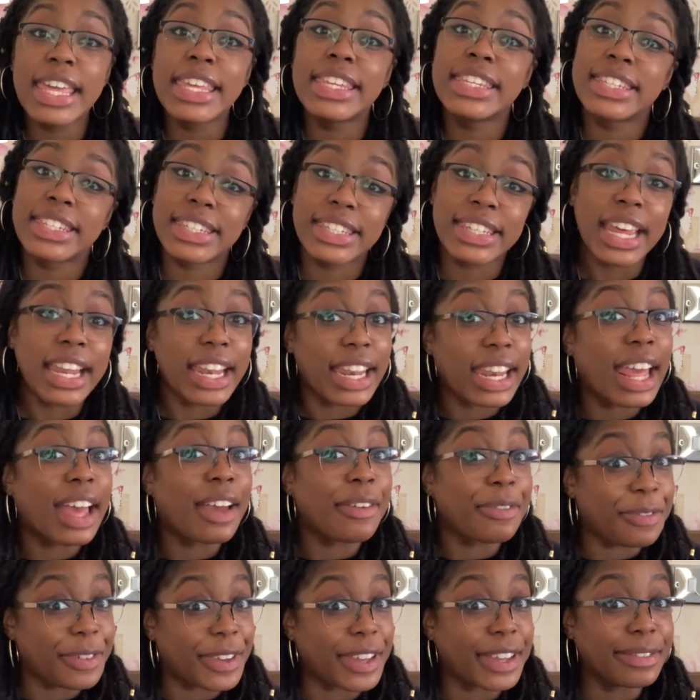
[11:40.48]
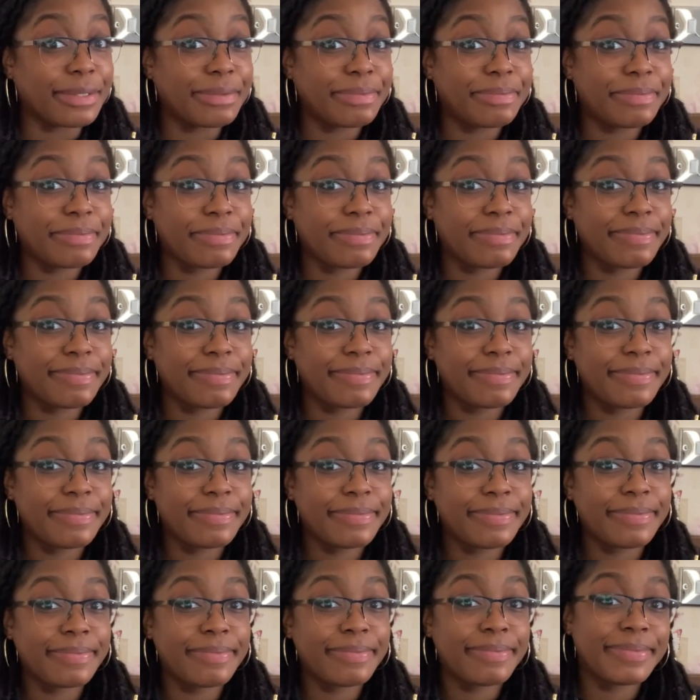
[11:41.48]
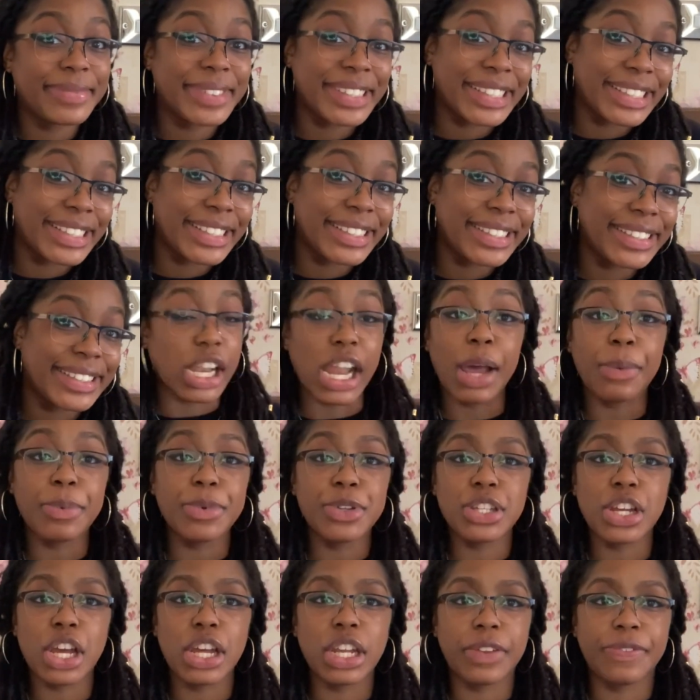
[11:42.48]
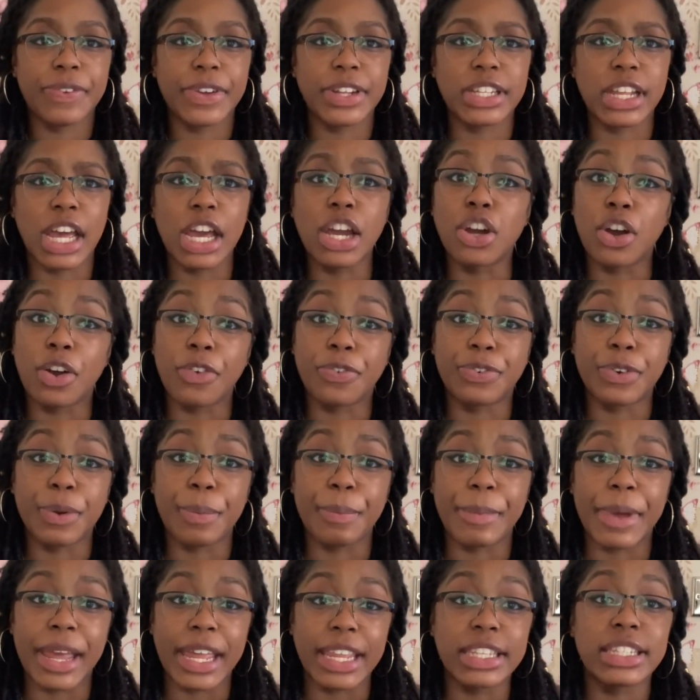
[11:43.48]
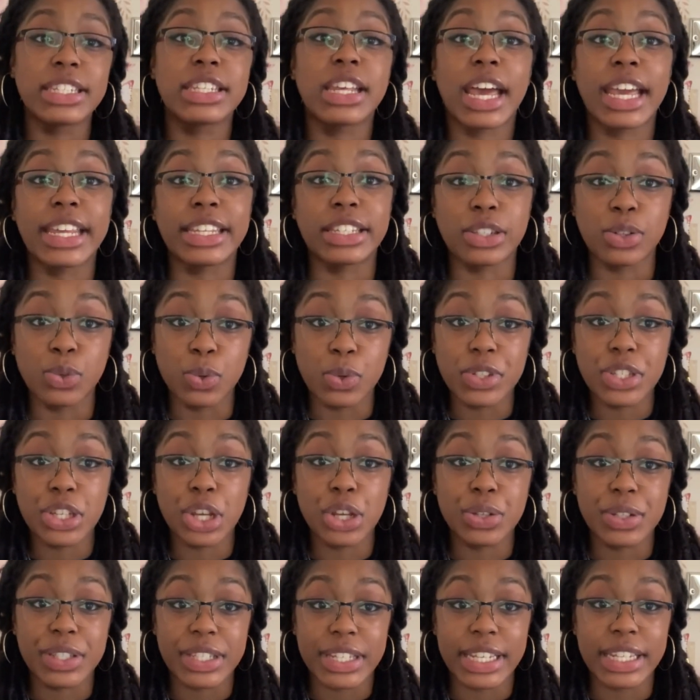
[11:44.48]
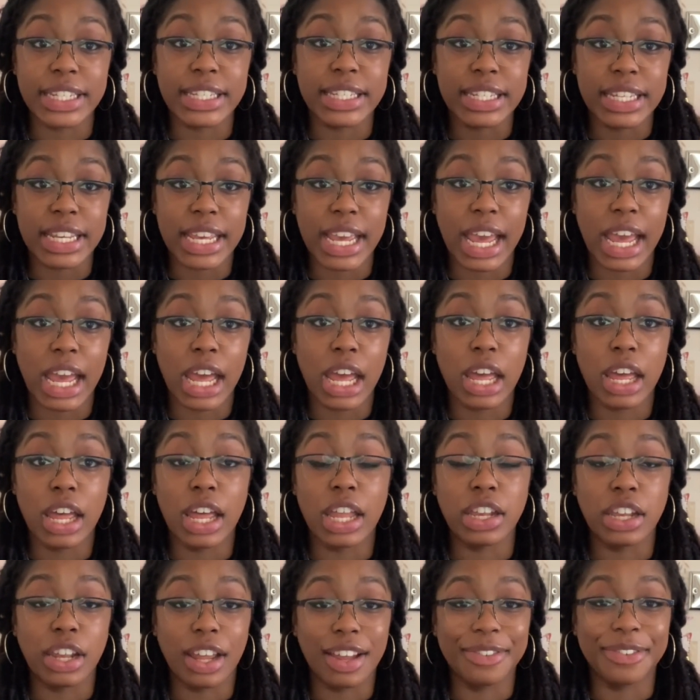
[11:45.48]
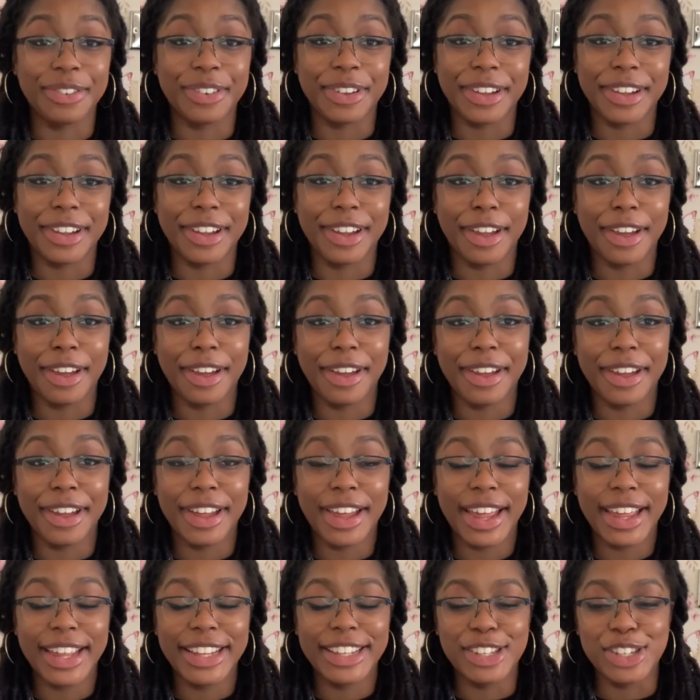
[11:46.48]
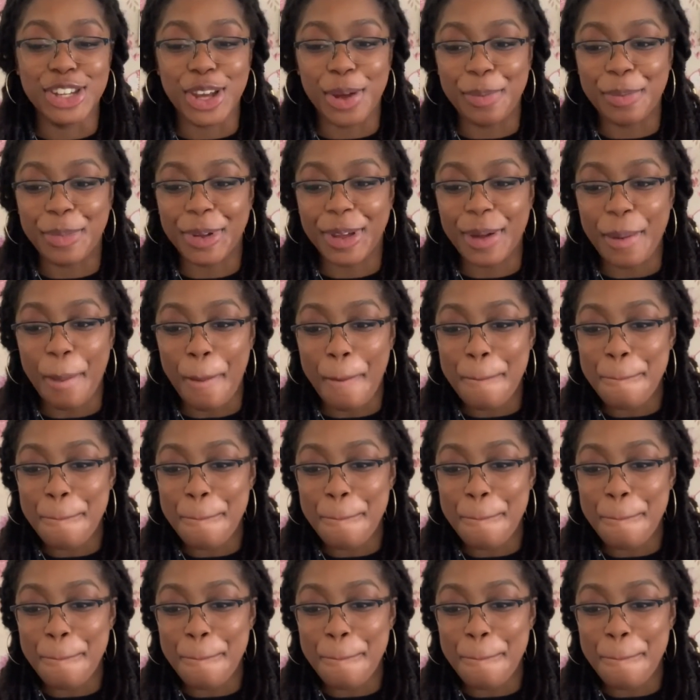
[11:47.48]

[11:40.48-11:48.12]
C'est la vie. That was the only thing that I got from men's. I also did get another jumper.